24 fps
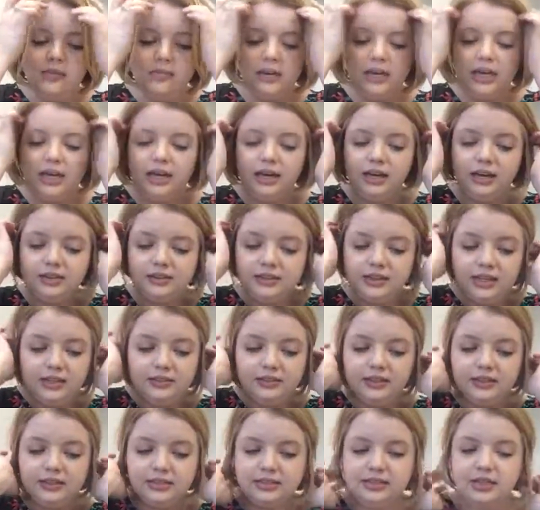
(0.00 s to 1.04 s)
because
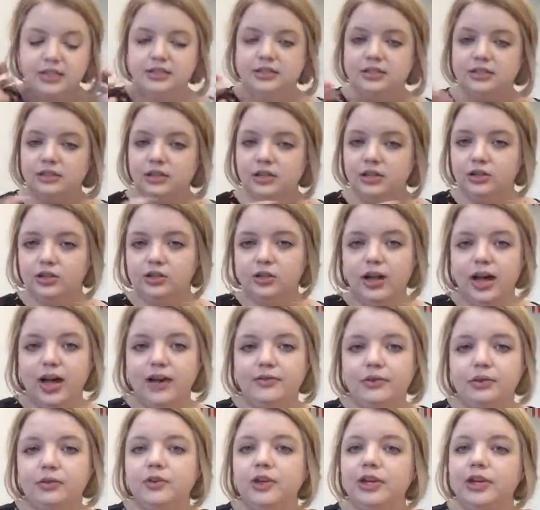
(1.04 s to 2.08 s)
in this sense you'll
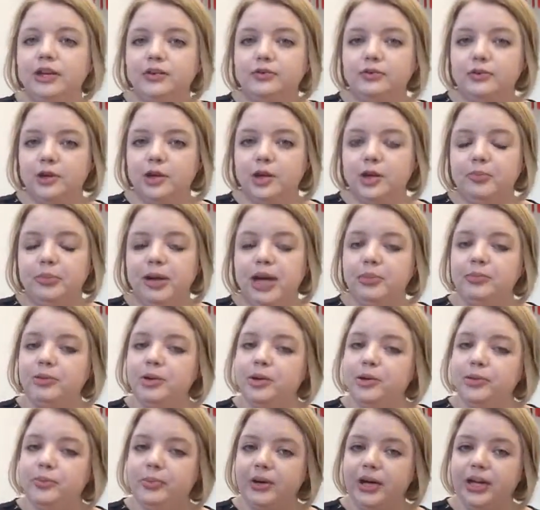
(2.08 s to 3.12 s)
have a reader for your
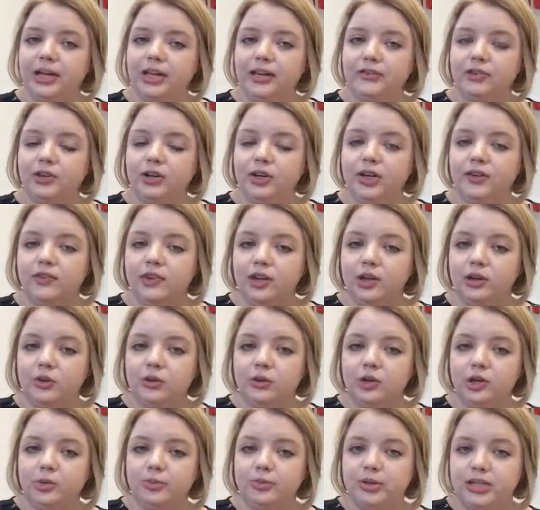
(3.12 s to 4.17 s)
paper, but if you're giving an
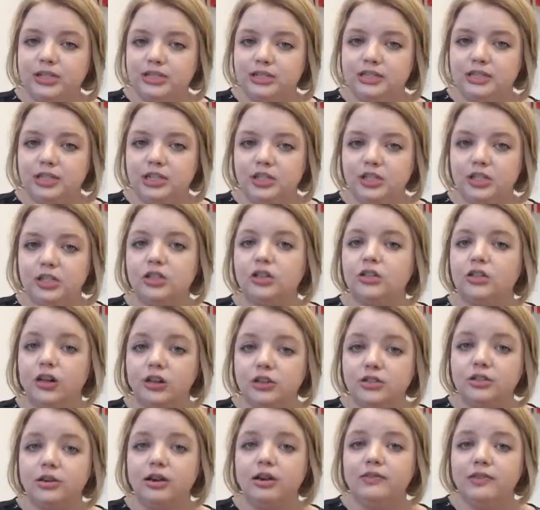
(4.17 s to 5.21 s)
oral presentation, you'll
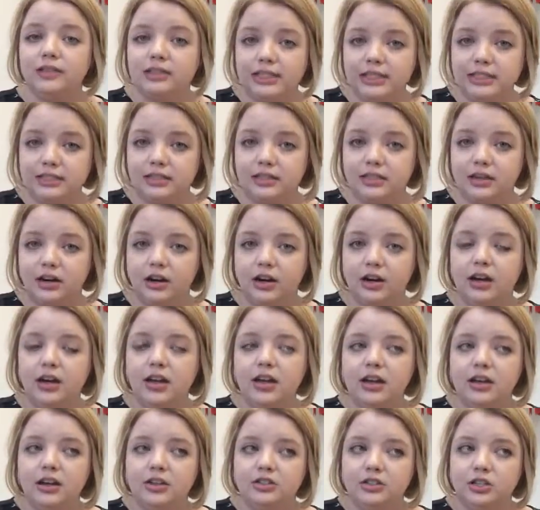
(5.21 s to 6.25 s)
also have a listener.
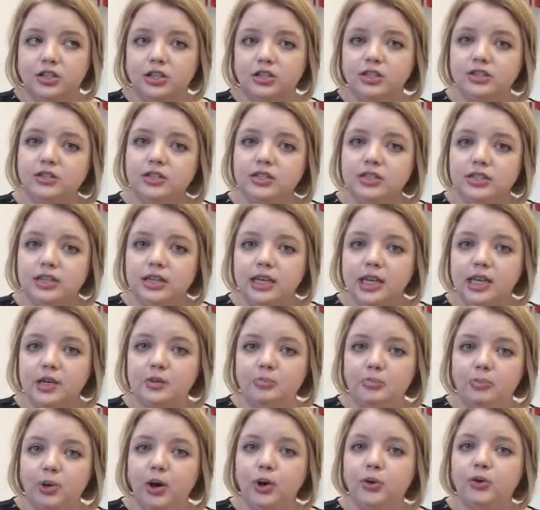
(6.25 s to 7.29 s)
So you need to
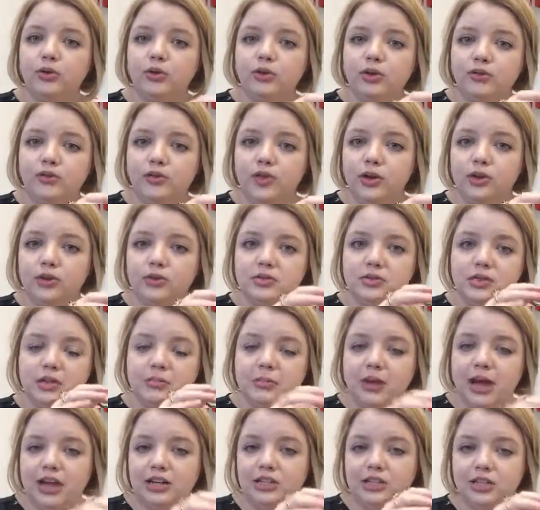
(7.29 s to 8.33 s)
keep both of those
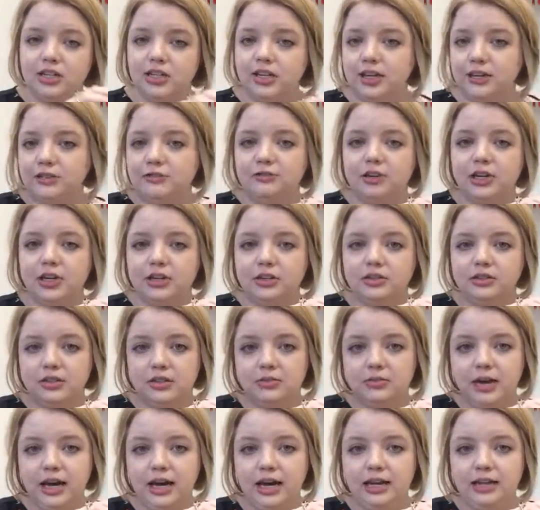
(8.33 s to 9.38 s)
imaginary figures
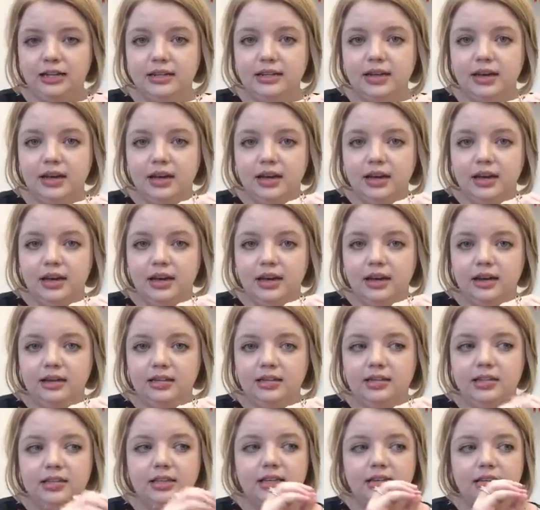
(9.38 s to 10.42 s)
in mind
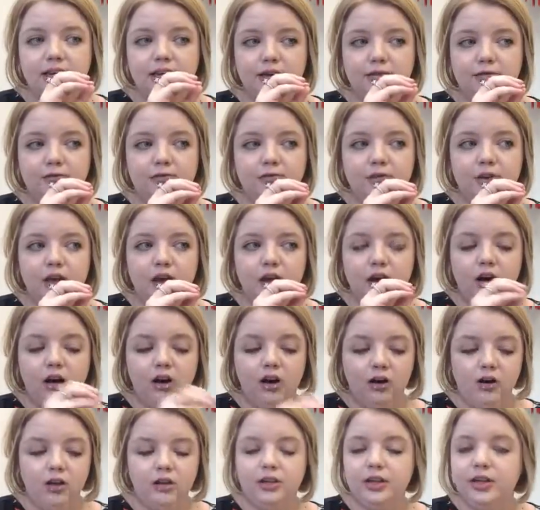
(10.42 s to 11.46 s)
to give
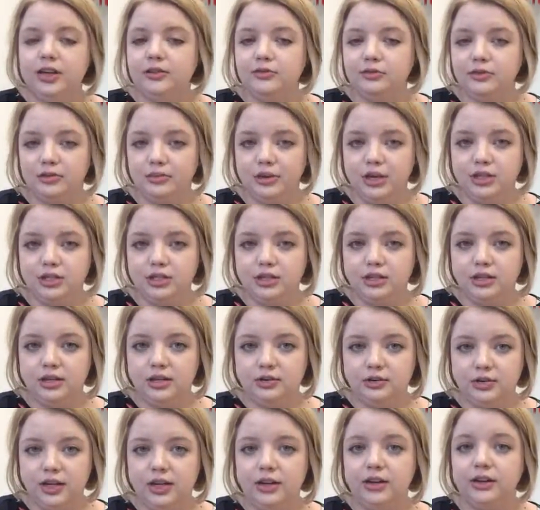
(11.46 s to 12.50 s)
all the information that
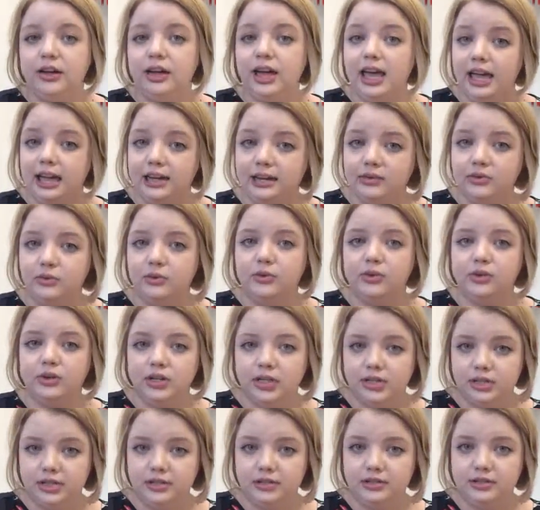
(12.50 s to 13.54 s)
a reader and or
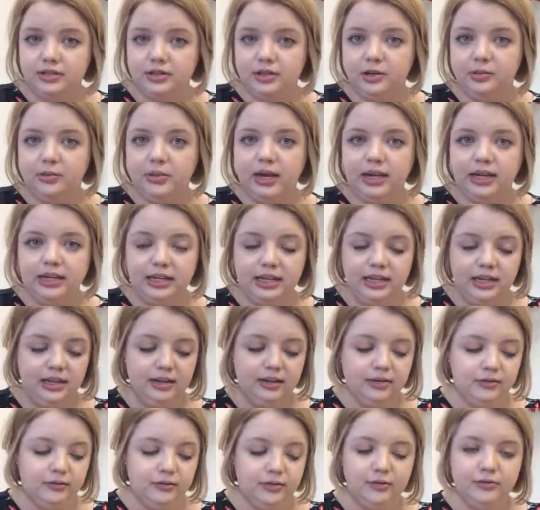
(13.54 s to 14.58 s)
a listener might
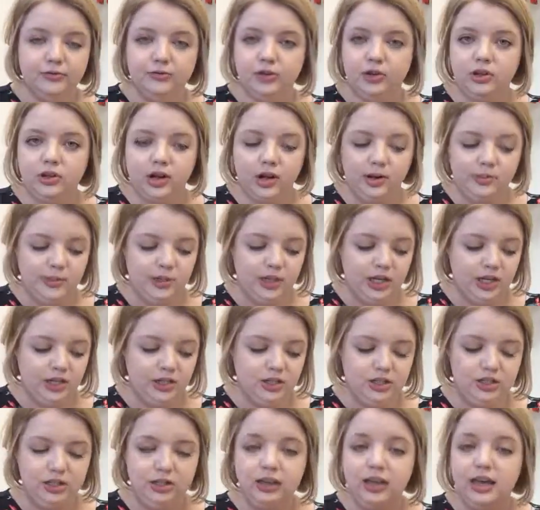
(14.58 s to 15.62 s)
need for full
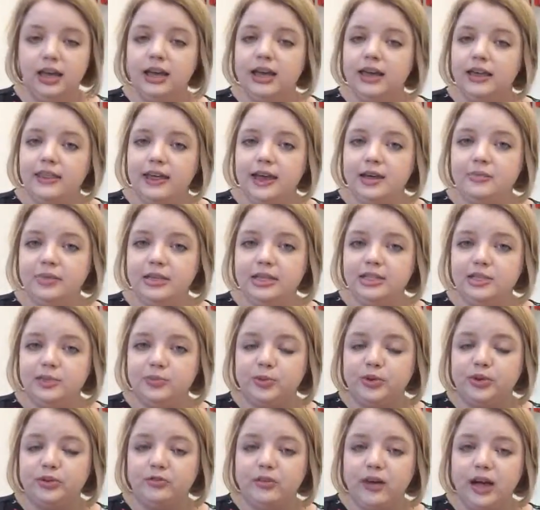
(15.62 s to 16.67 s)
comprehension. That means
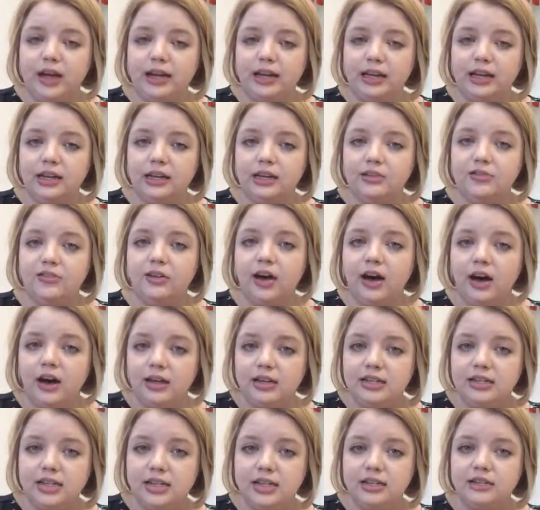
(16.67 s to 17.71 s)
providing enough
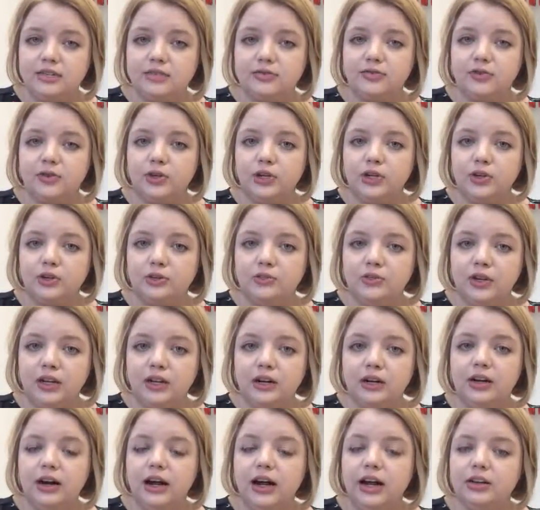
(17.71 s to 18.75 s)
context for your
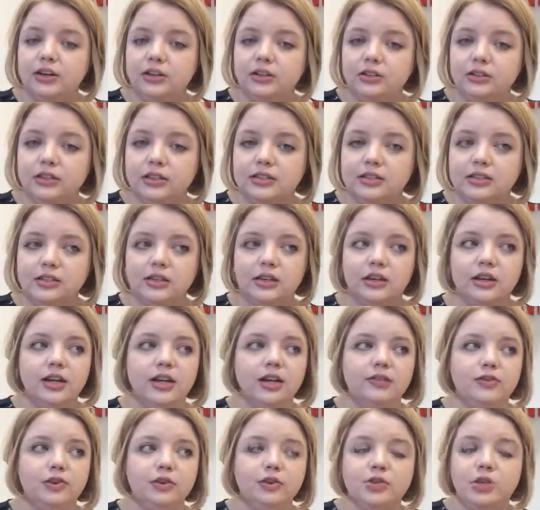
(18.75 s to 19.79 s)
reader and your listener.
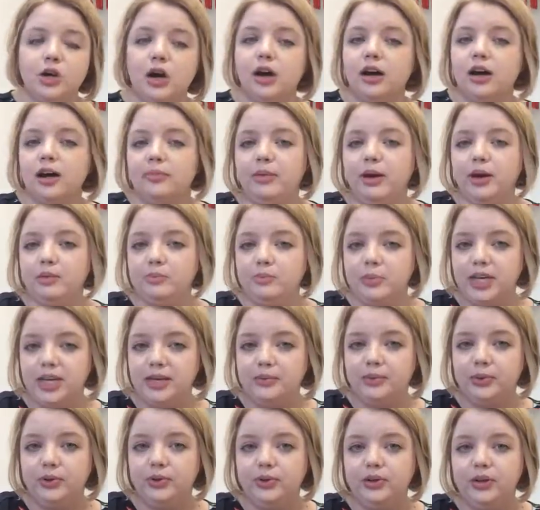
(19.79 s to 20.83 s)
If you talk about
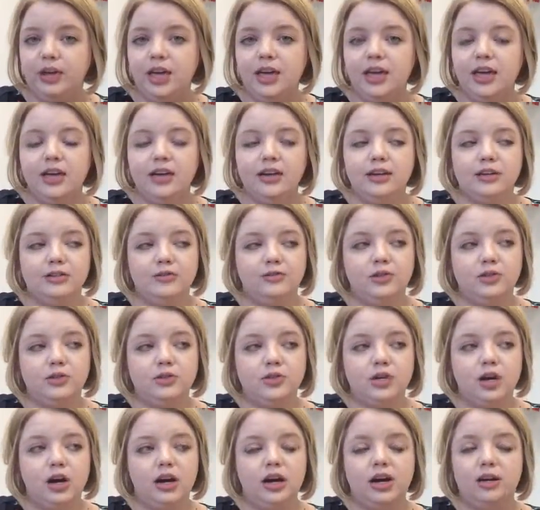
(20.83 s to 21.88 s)
people, if you
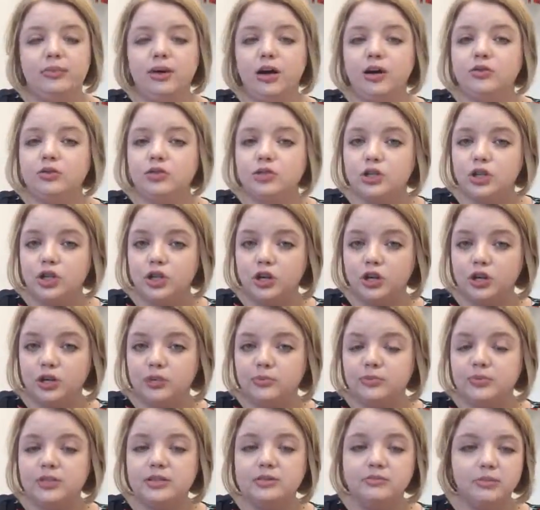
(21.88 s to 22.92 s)
talk about
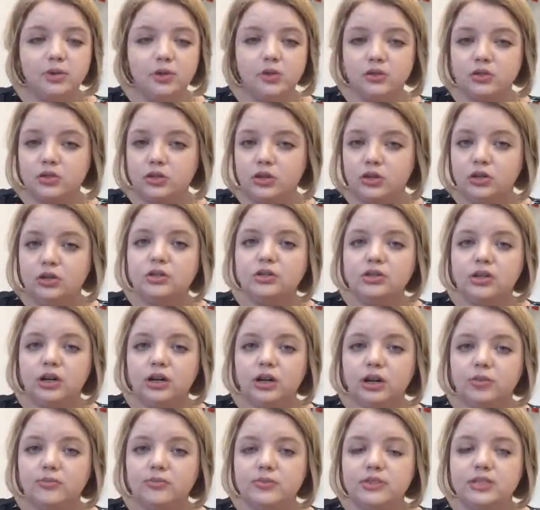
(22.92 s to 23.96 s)
terms, musical
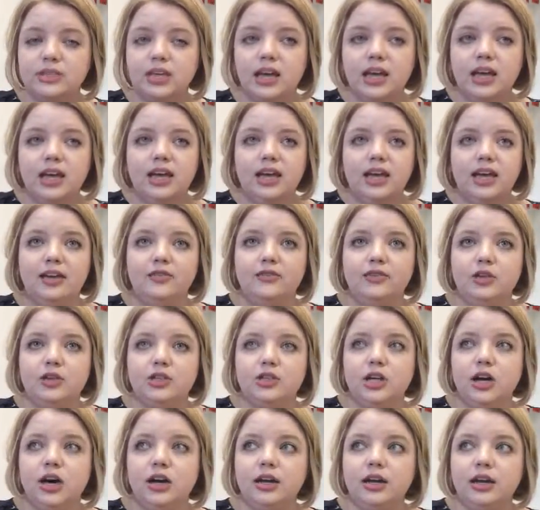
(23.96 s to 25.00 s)
terms, if you're
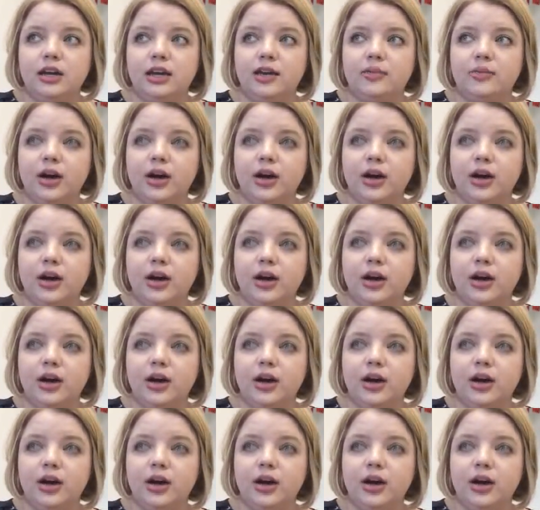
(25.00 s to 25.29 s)
talking